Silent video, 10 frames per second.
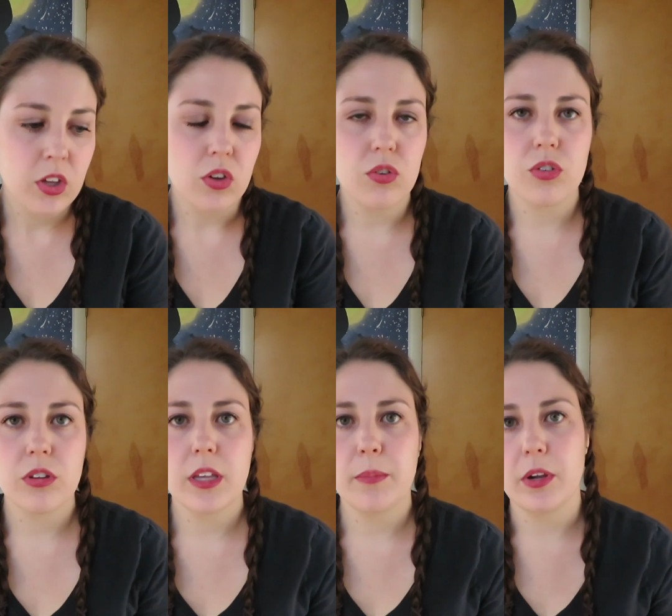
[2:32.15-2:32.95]

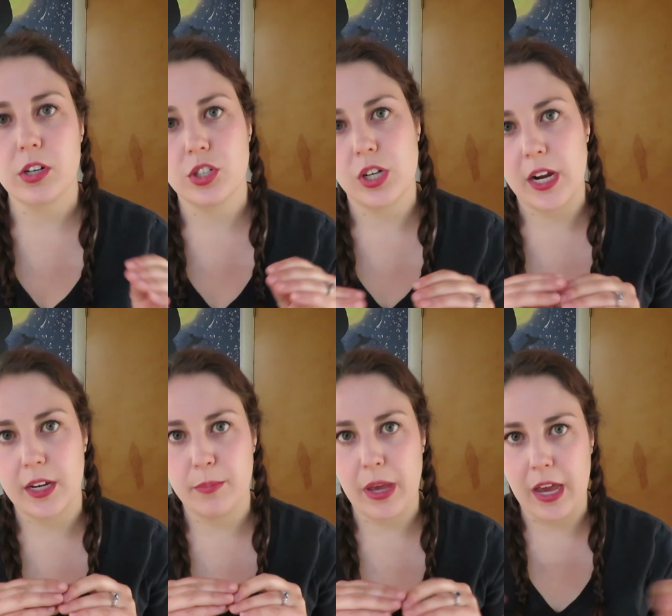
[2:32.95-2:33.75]
Usually bearded
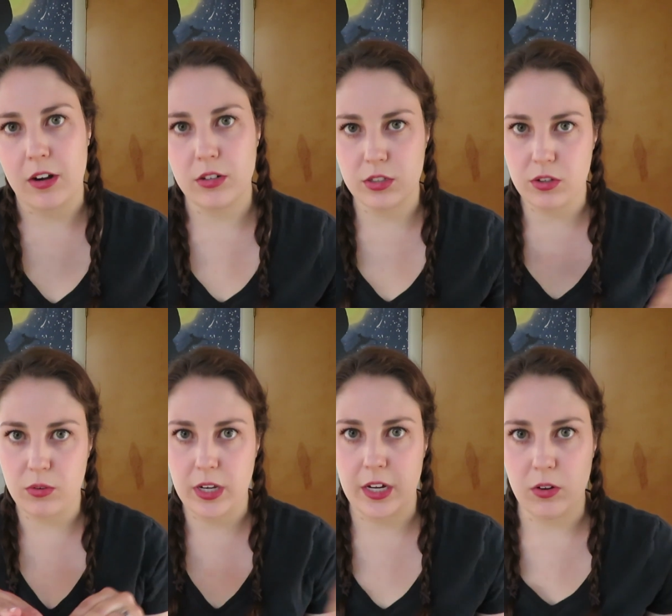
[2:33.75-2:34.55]
dragon patterns go
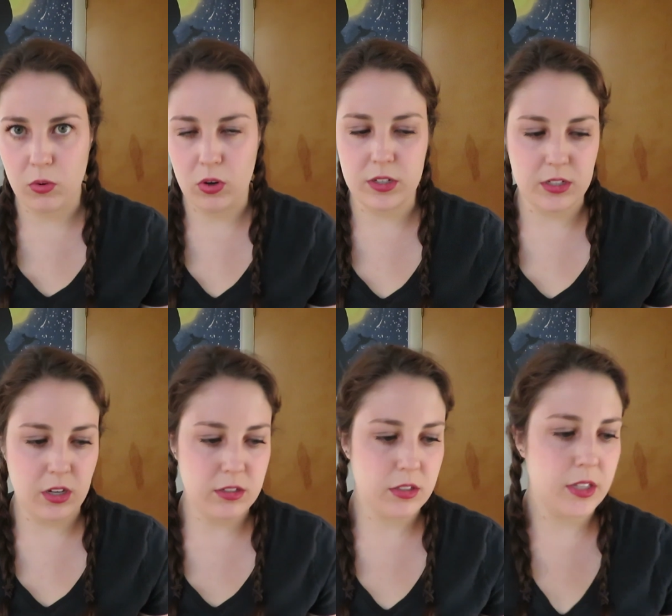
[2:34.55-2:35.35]
kind of
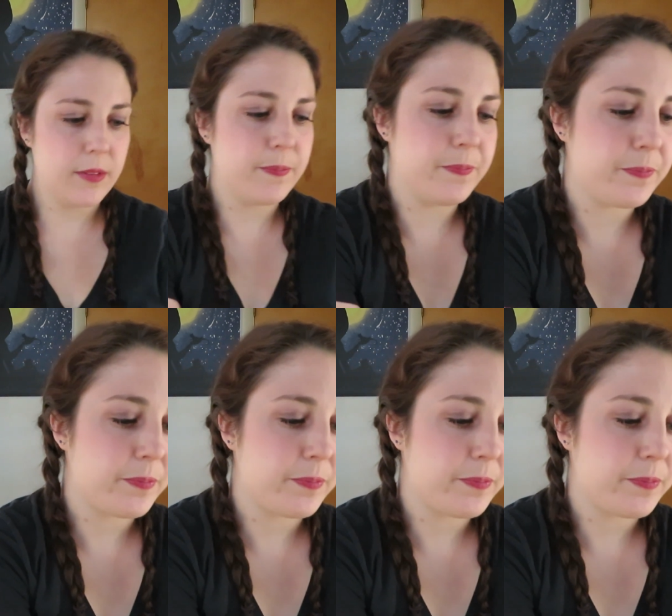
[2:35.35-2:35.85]
horizontally.